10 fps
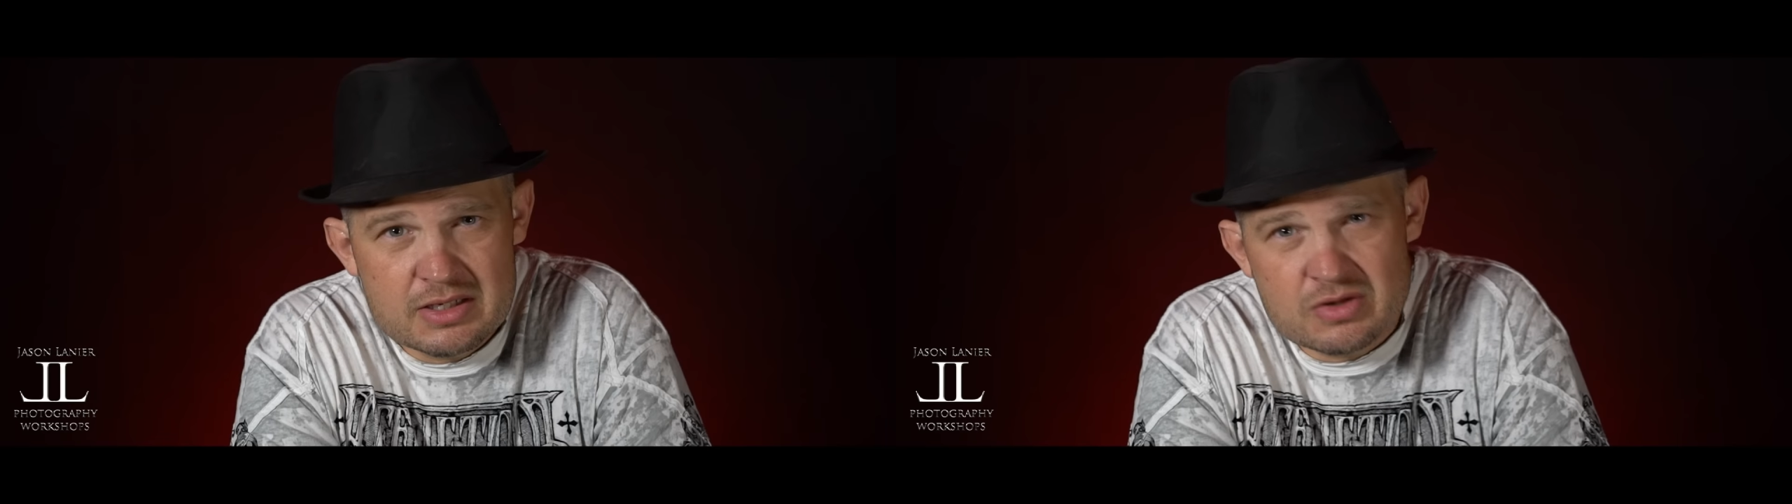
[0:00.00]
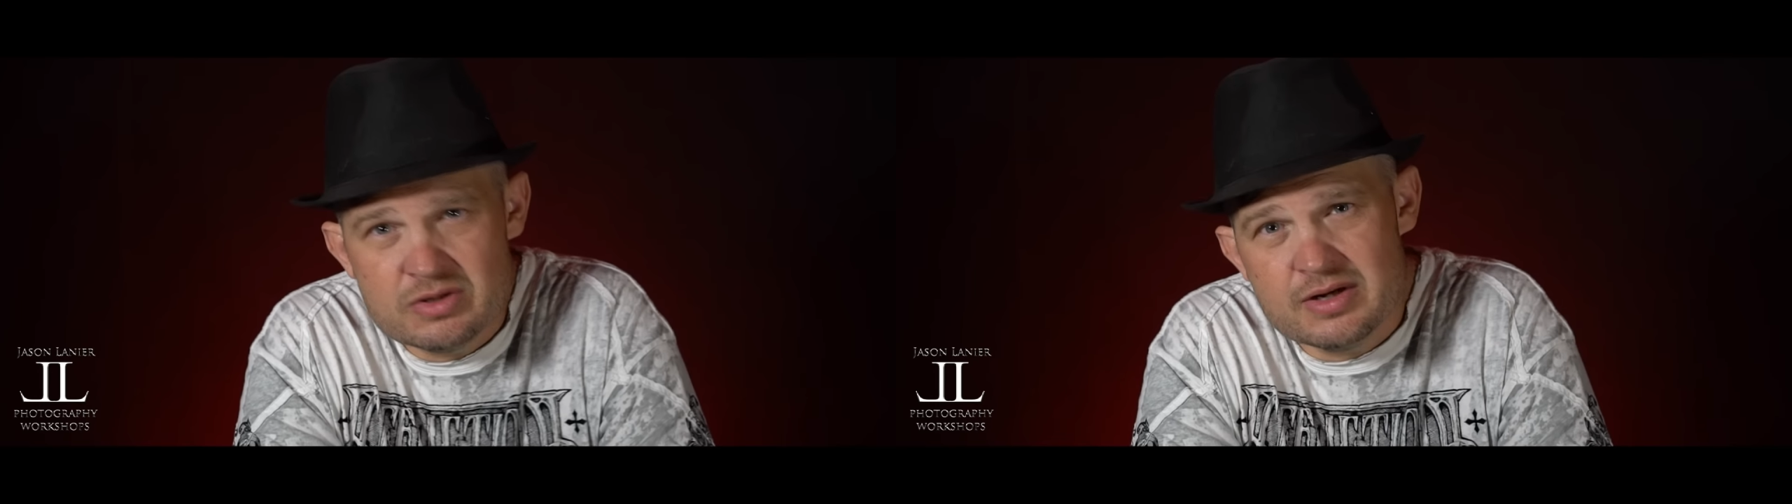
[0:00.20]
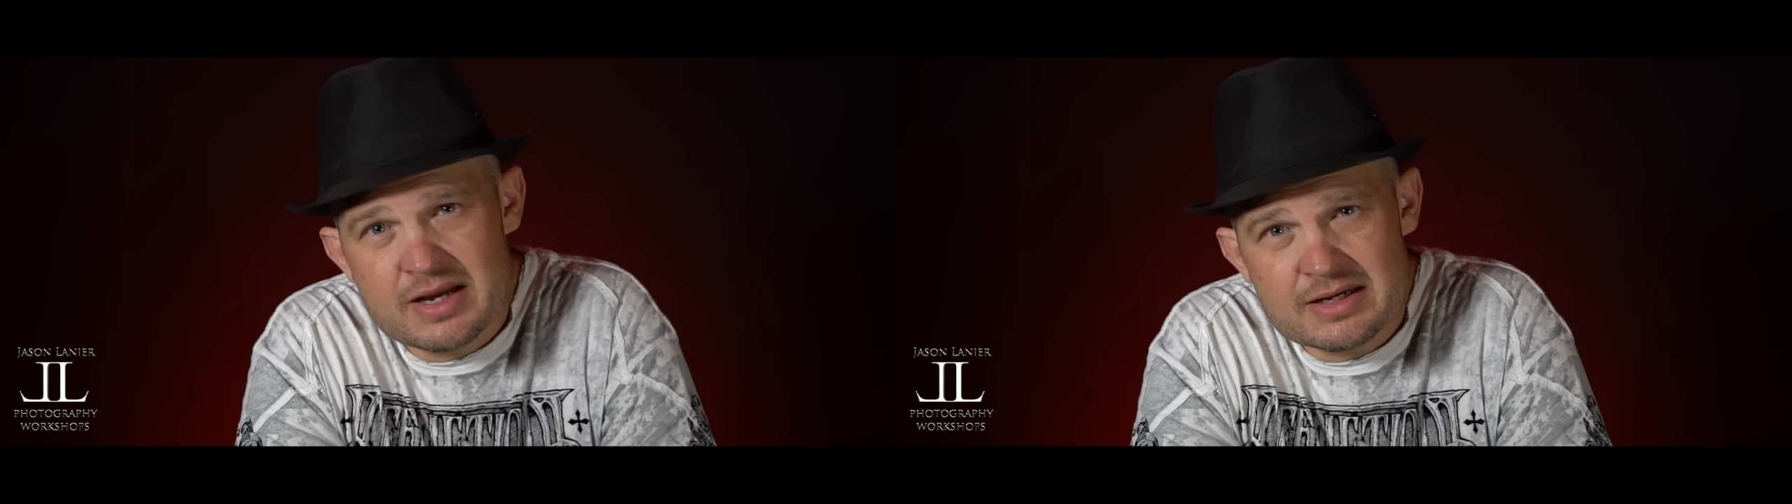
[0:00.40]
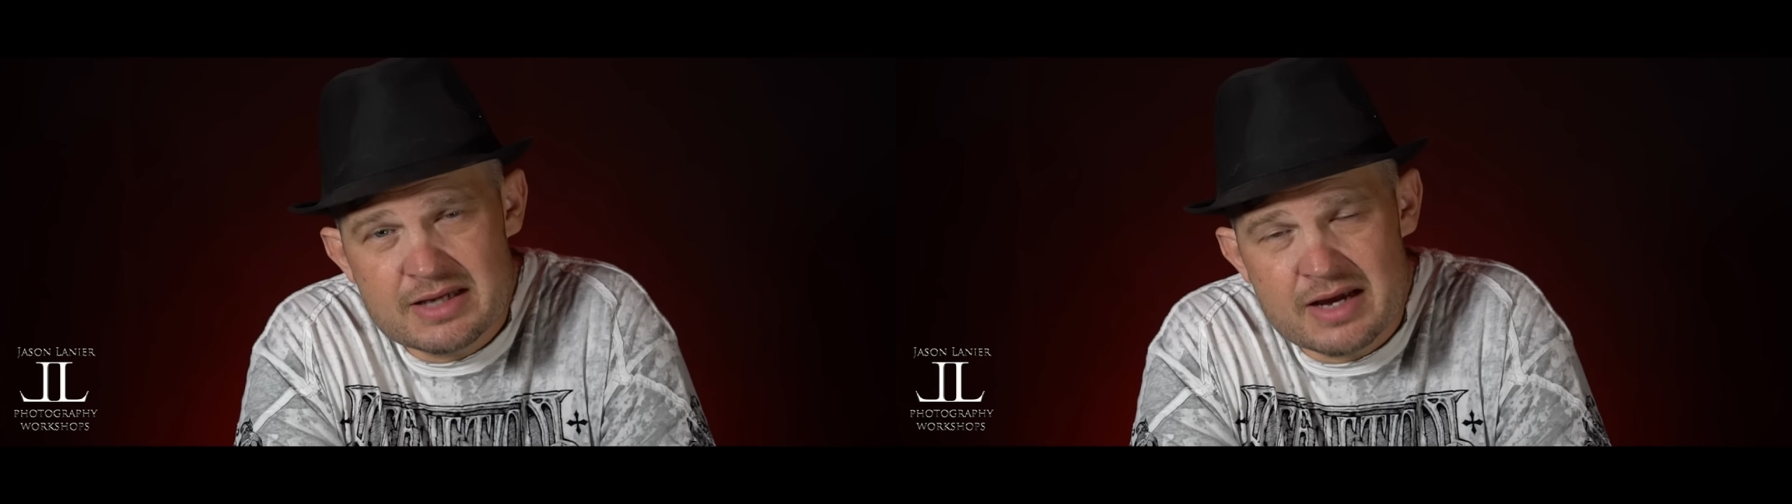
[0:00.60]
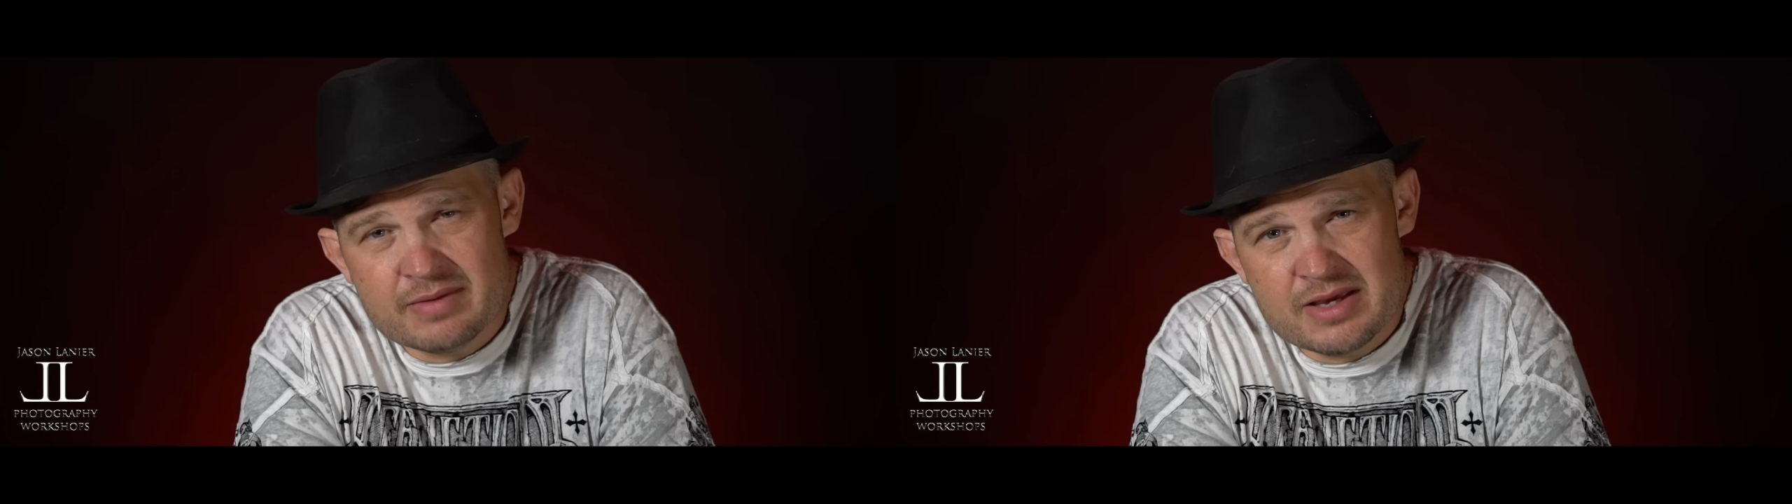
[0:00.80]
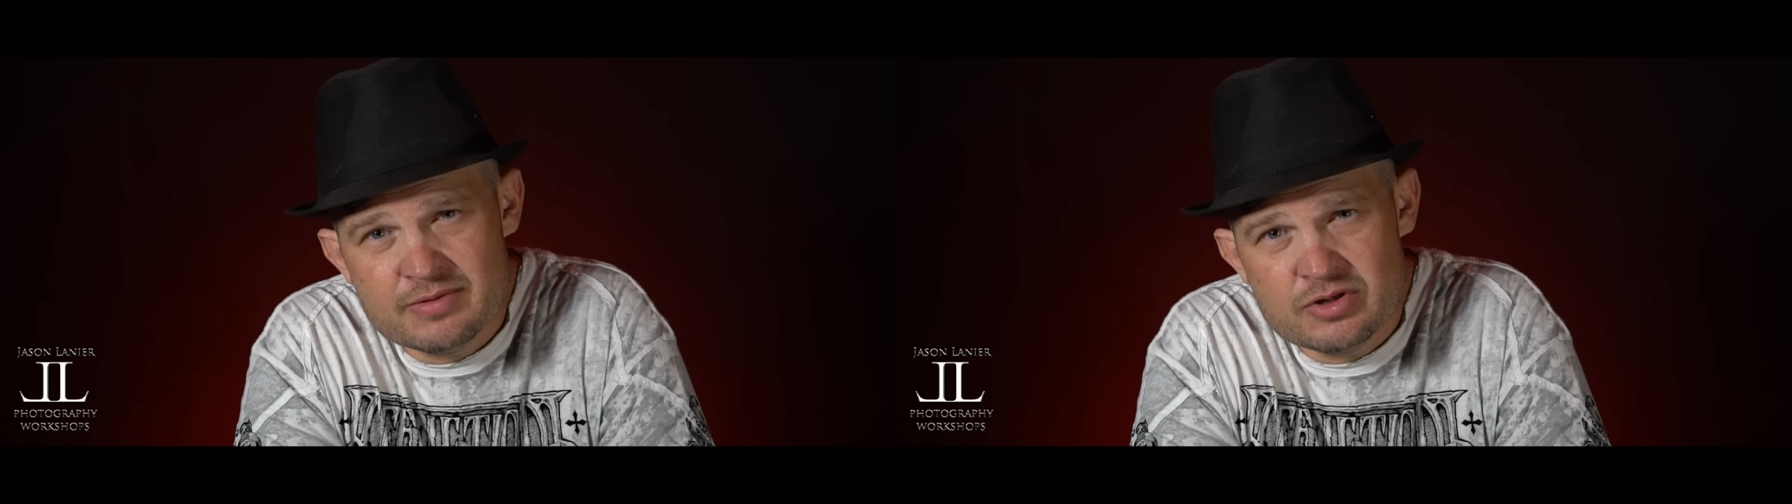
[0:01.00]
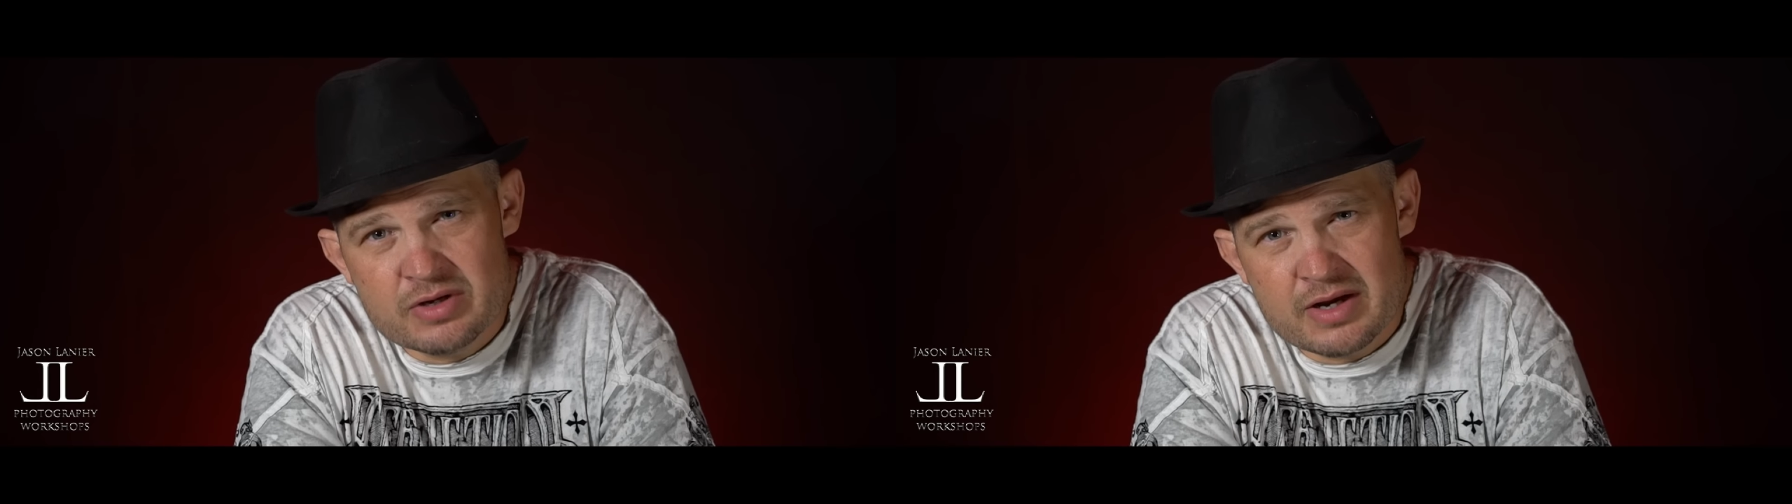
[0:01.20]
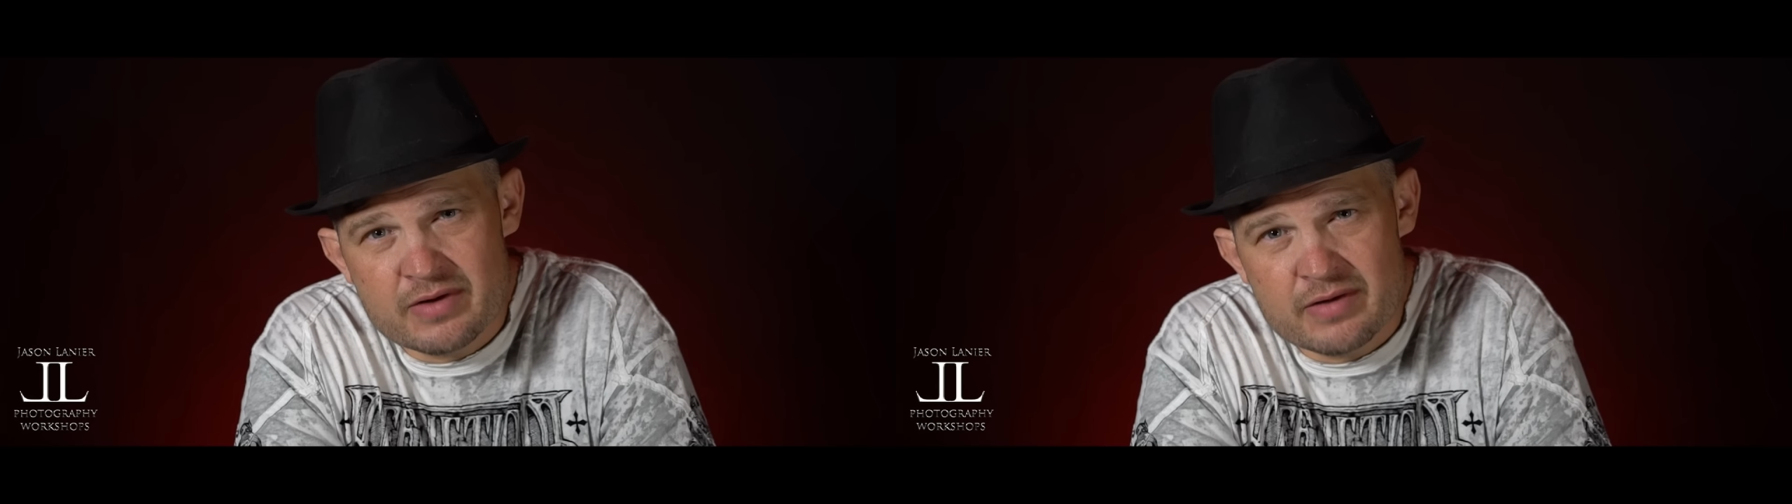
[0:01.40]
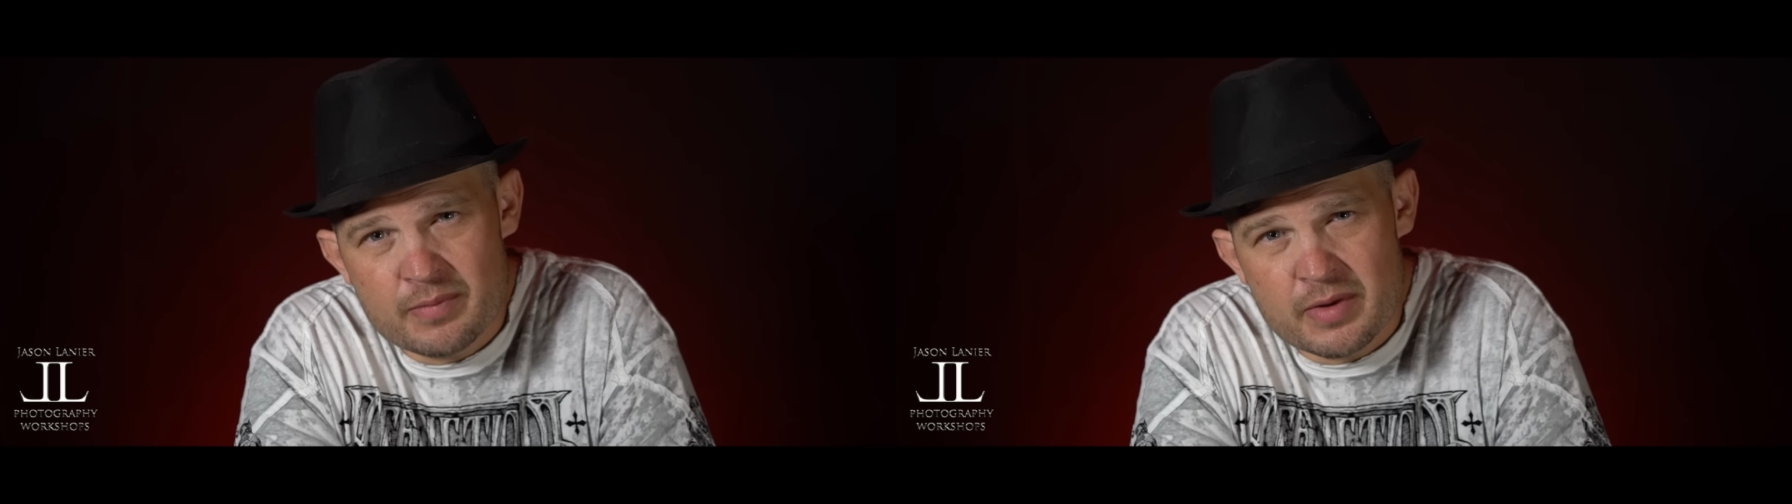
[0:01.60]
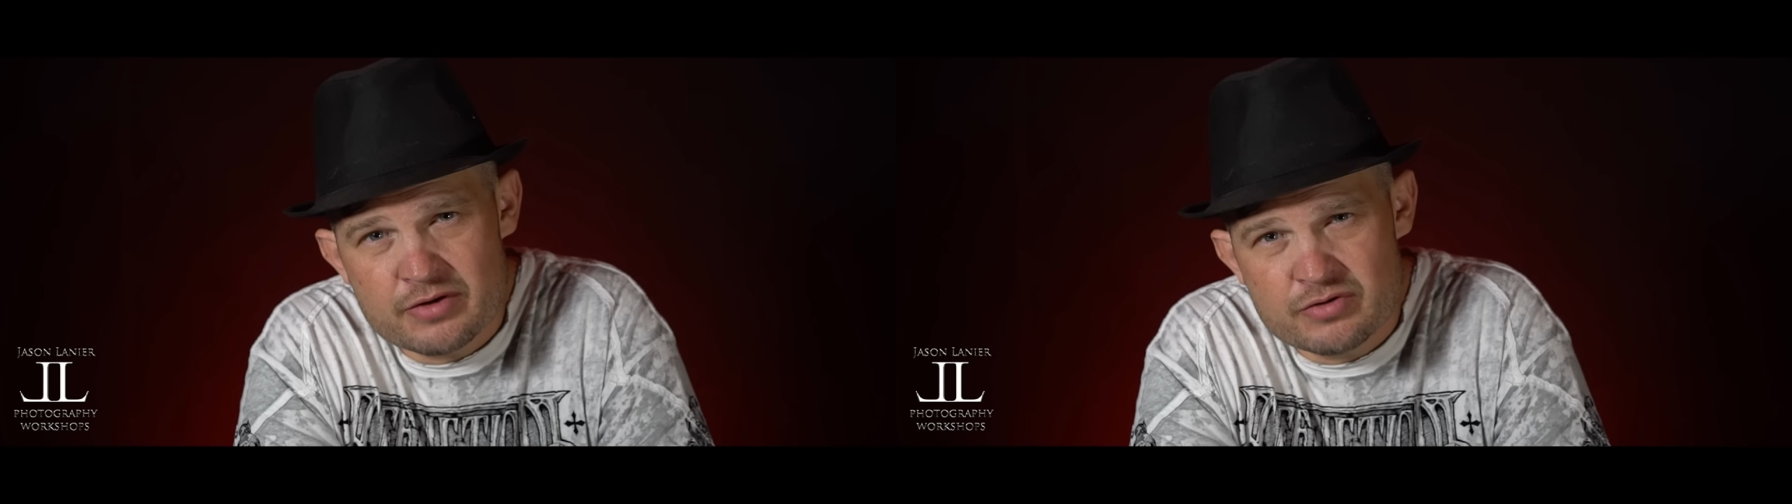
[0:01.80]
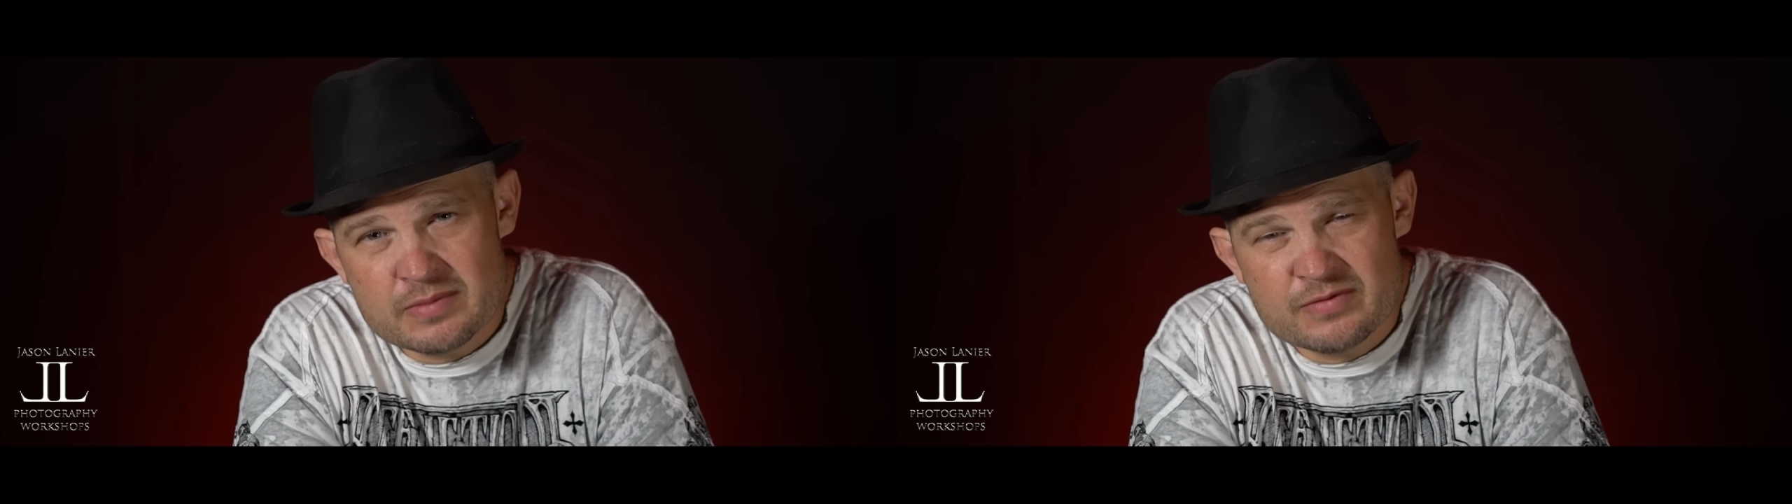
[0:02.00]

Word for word: So until next time, keep shooting, never give up on your dreams.